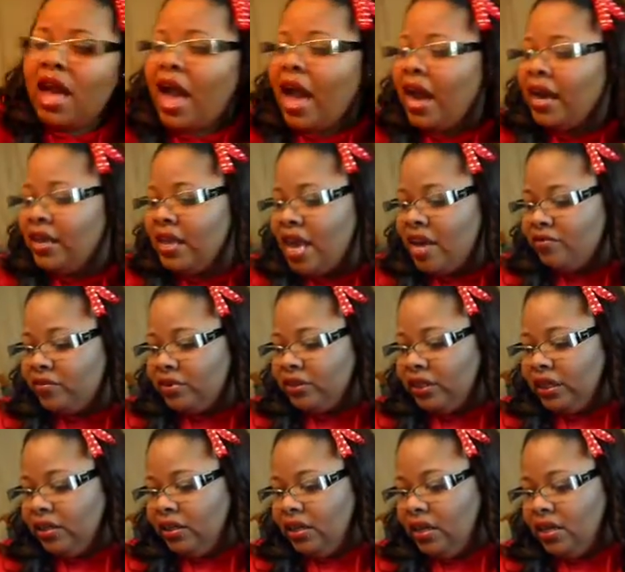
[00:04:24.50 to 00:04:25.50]
I ain't never
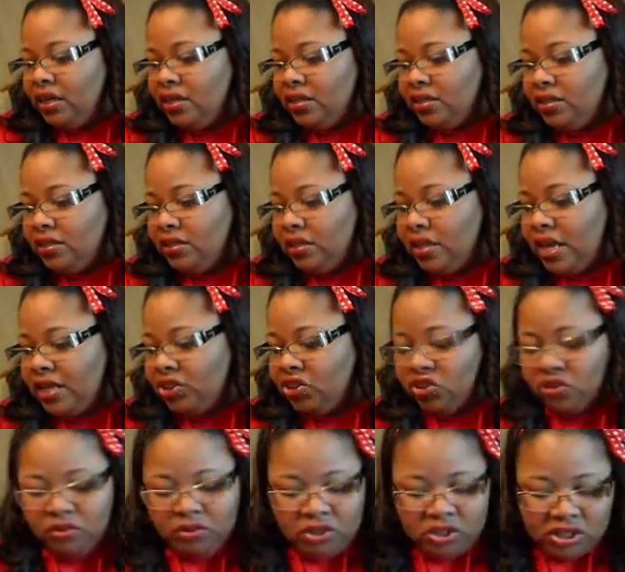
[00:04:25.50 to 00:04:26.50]
seen these. I
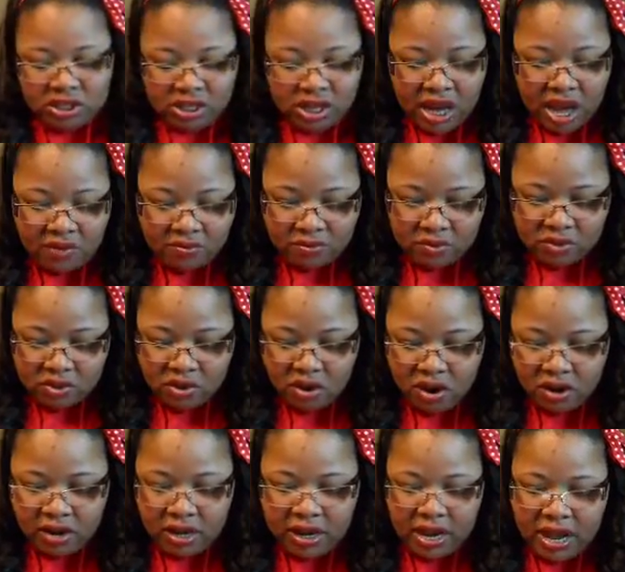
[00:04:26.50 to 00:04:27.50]
just came from
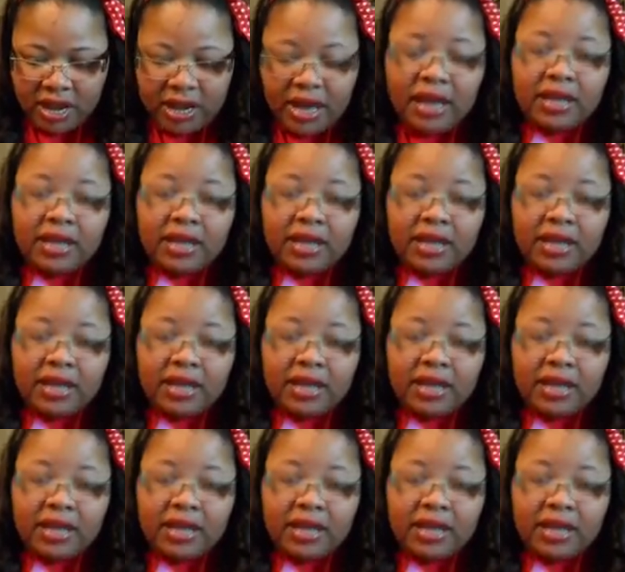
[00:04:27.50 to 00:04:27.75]
Target and I